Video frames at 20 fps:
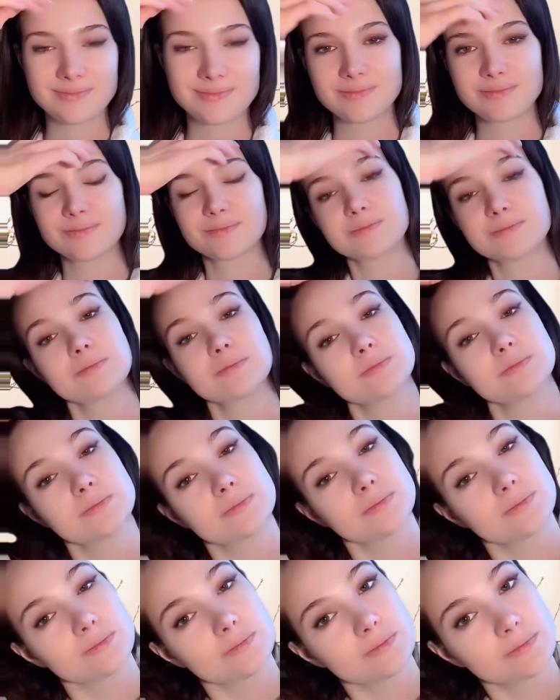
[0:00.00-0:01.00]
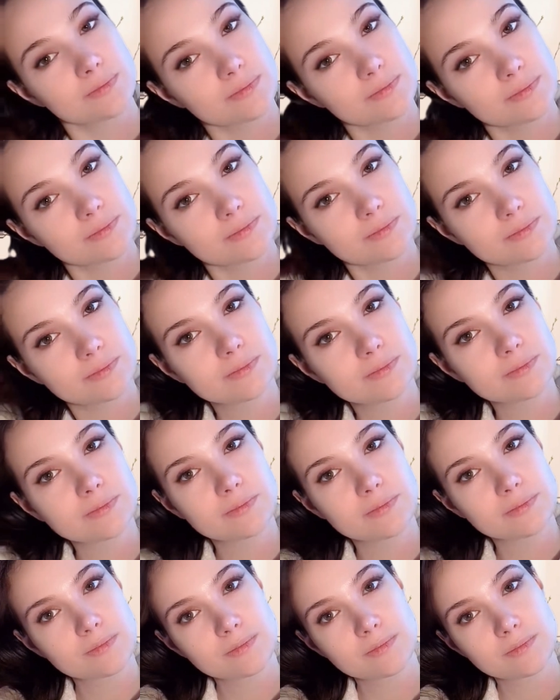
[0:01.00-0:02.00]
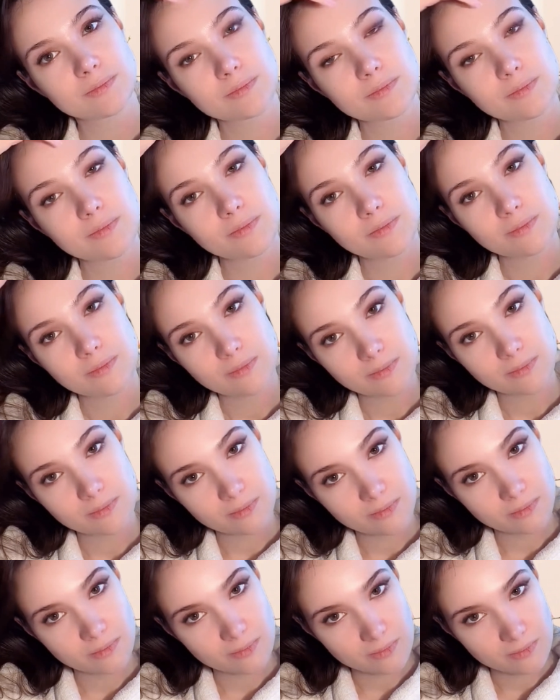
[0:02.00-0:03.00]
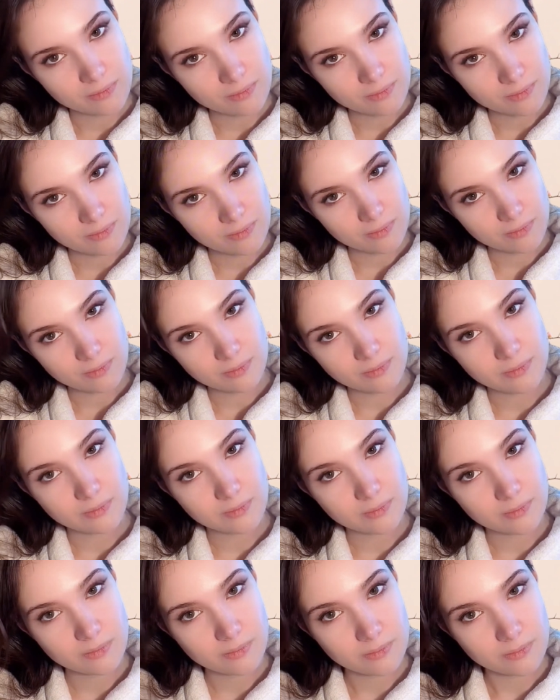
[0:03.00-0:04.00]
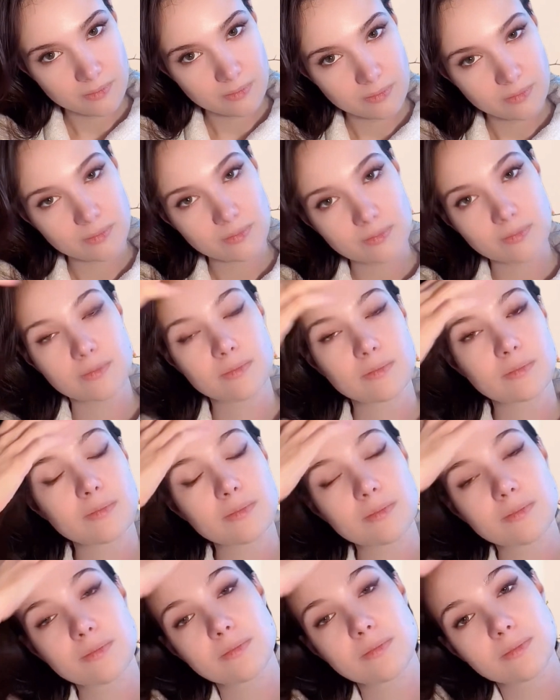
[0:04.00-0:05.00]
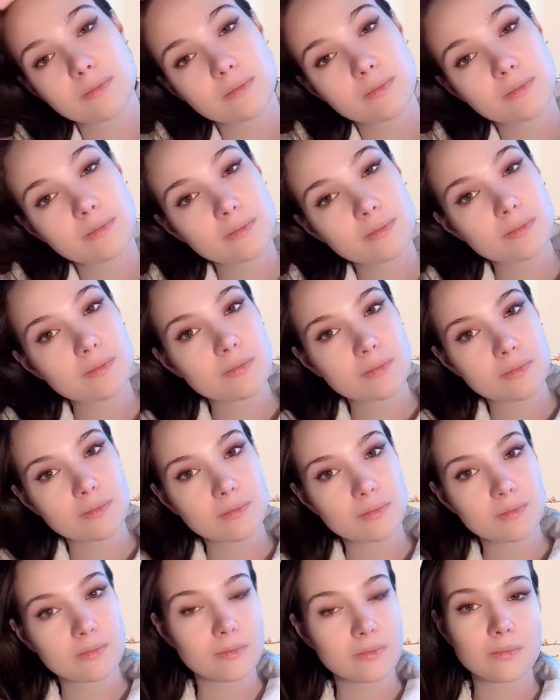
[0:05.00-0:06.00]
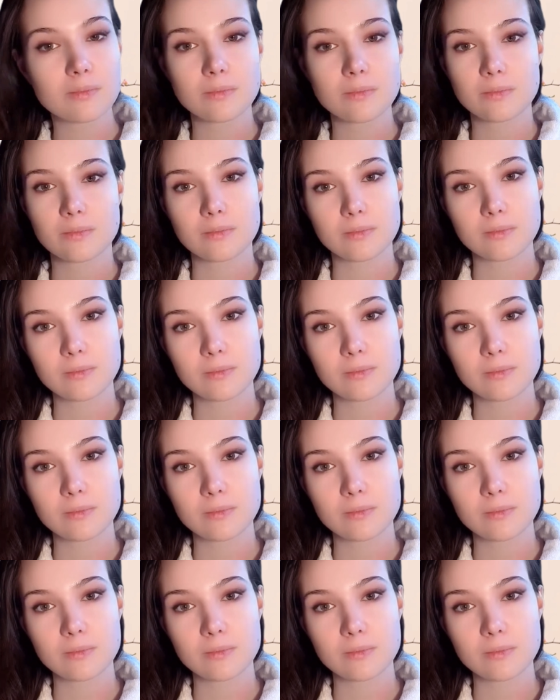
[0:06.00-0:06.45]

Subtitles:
(silence)